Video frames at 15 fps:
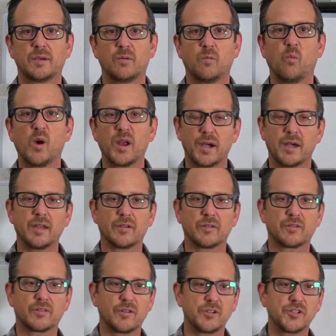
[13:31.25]
what it is,
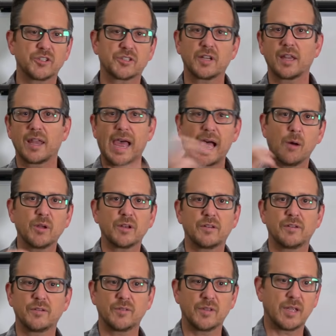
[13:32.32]
so you just allow it
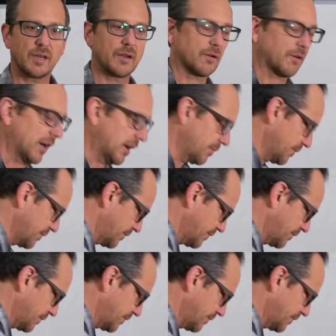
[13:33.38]
to do the ideogram.